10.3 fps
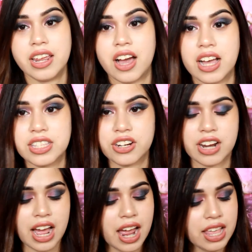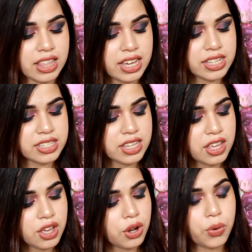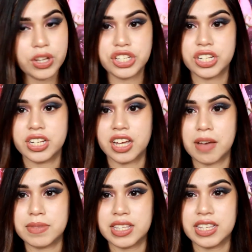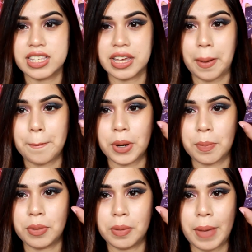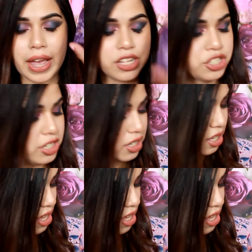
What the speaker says: got her highlight, which comes in this like purple packaging,